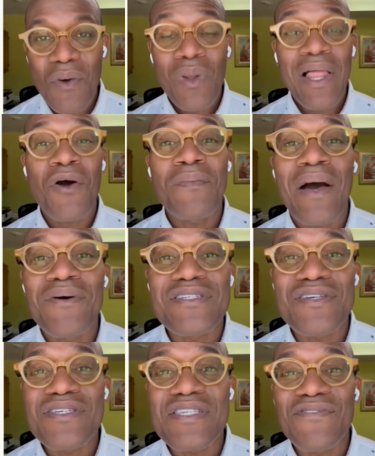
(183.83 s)
Well, I hope that was
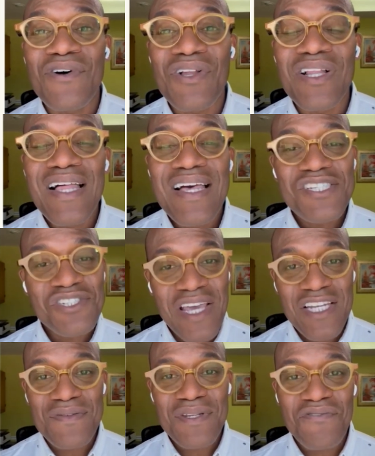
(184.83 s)
useful. Share
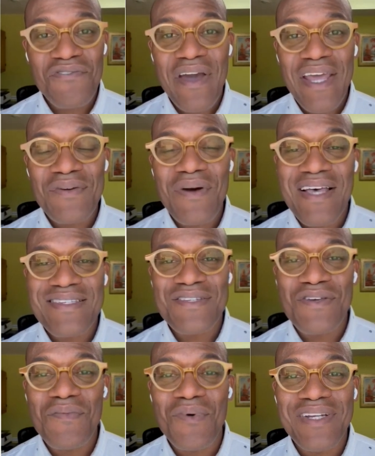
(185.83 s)
this with a friend who has a
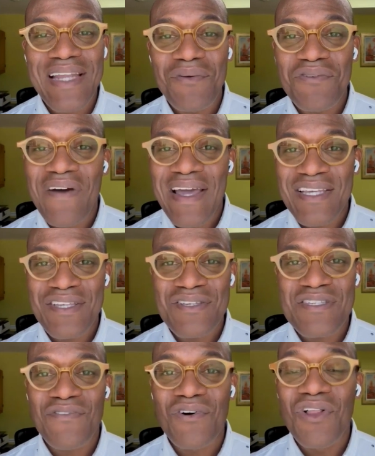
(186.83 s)
newborn that will find it
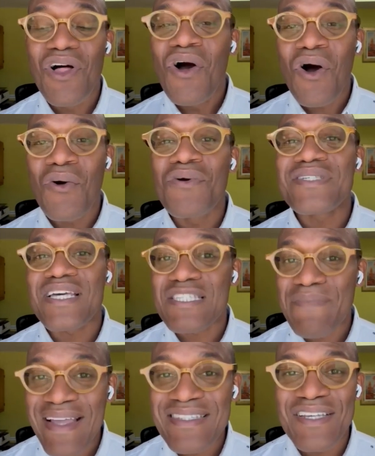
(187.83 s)
useful, or who is
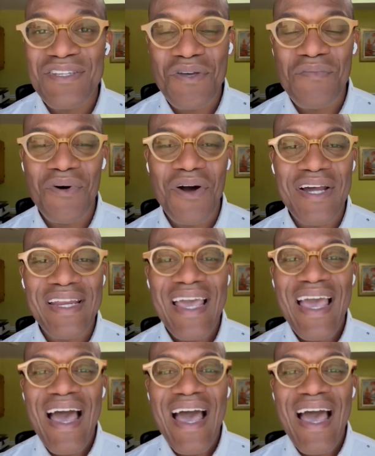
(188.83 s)
expecting a newborn,